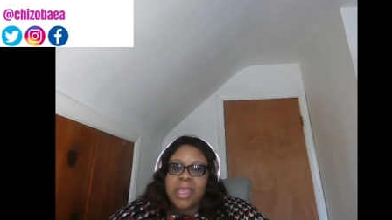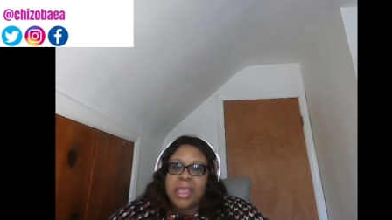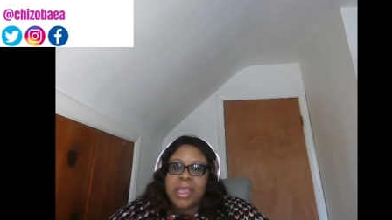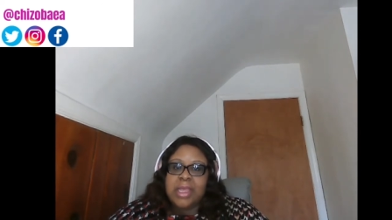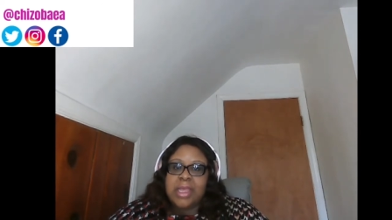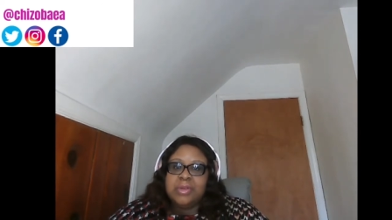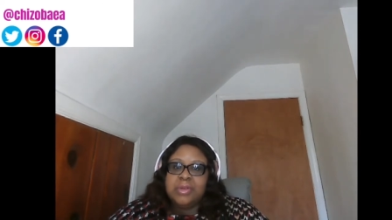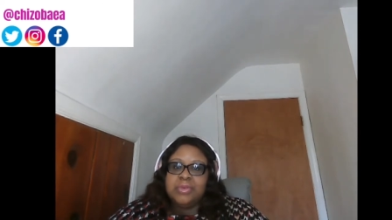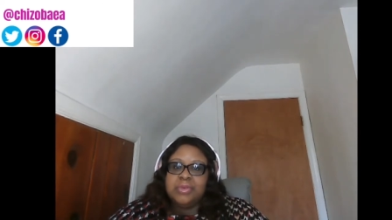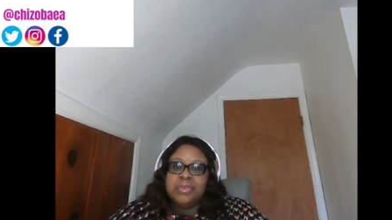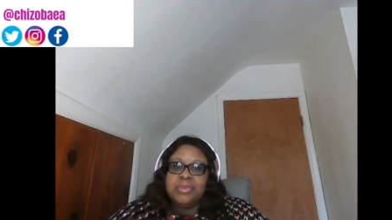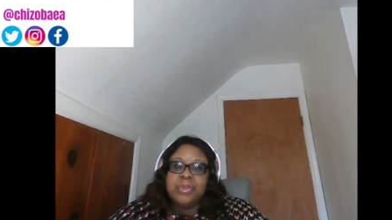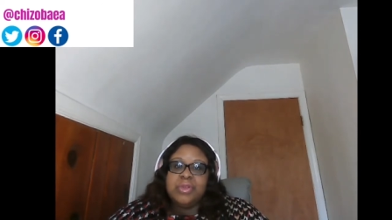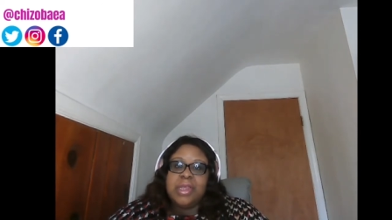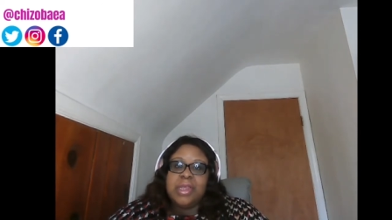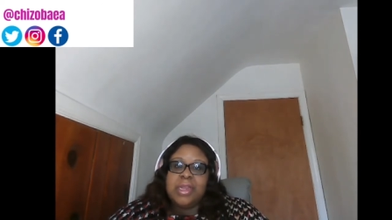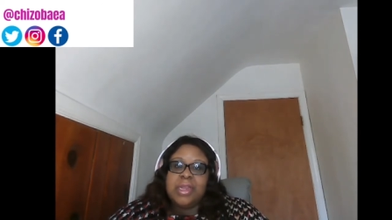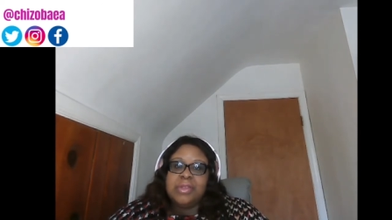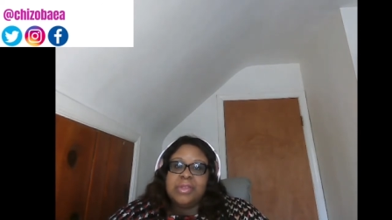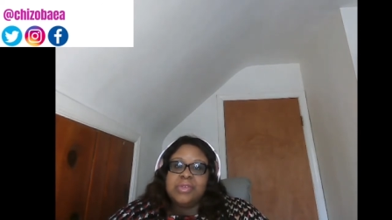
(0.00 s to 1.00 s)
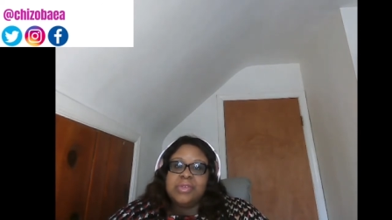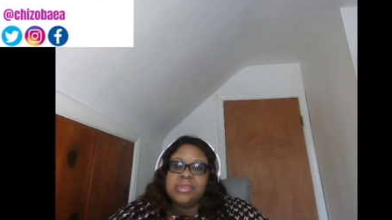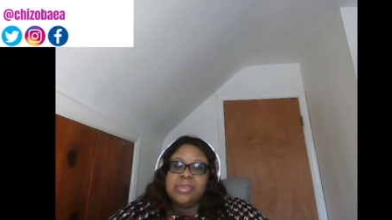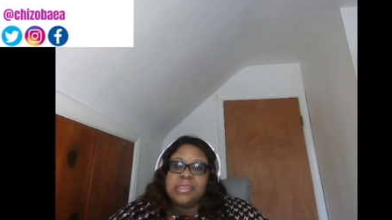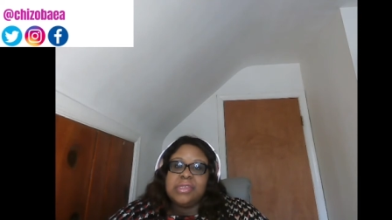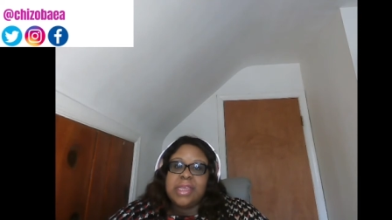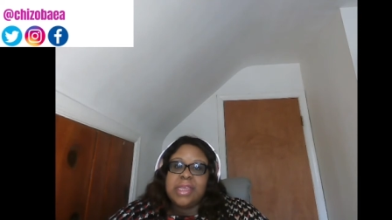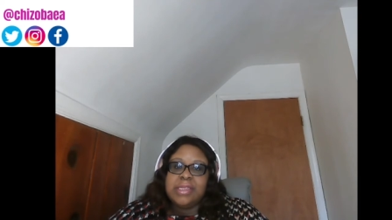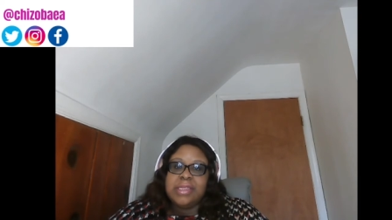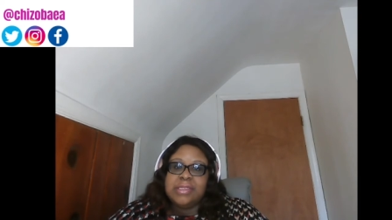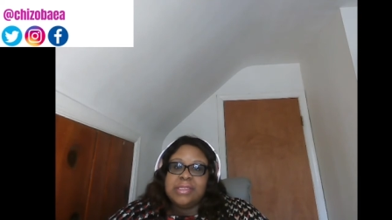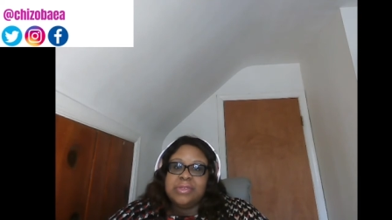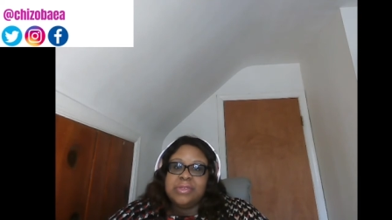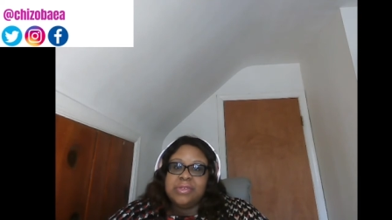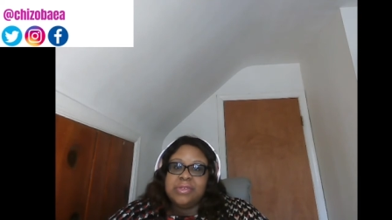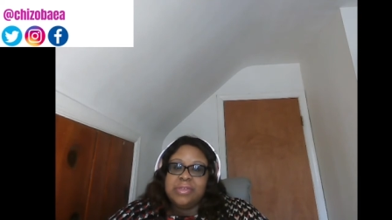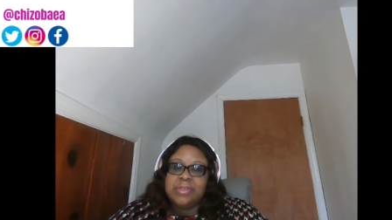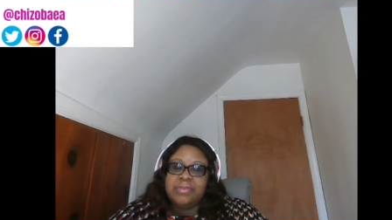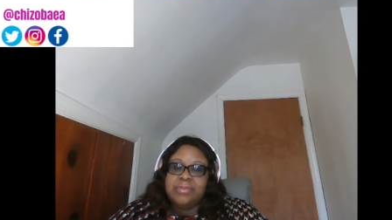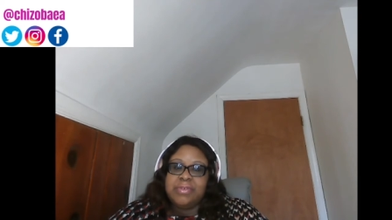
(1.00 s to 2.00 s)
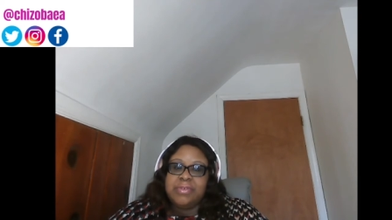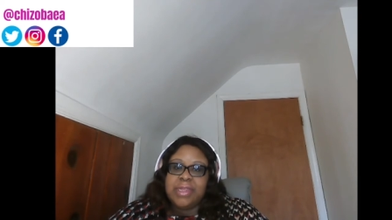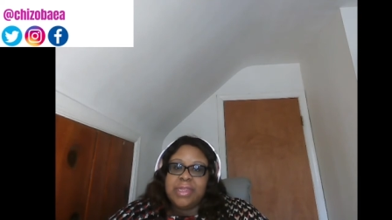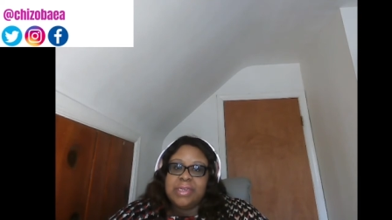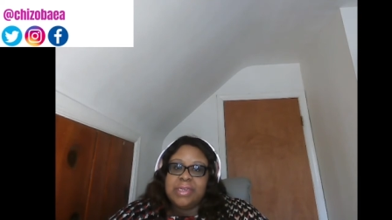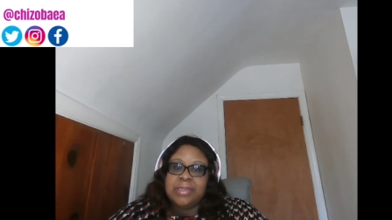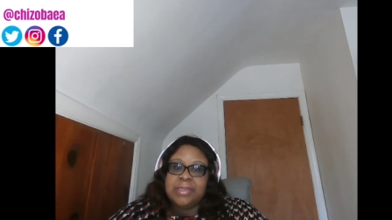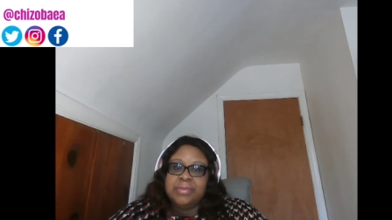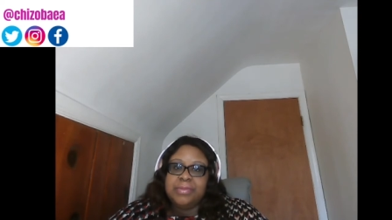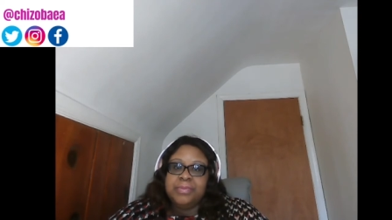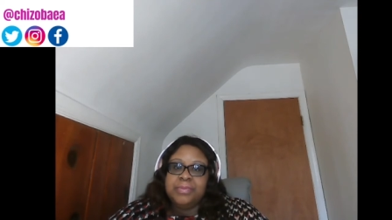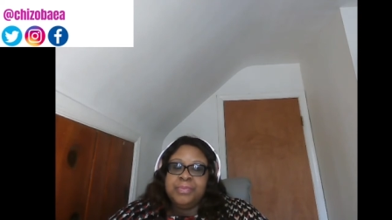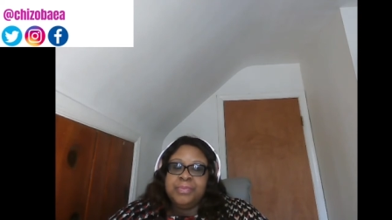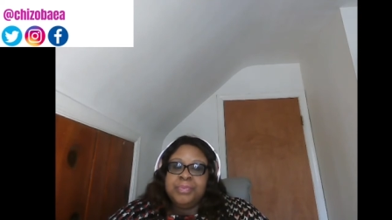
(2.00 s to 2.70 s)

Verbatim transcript: and who do not allow society to define them.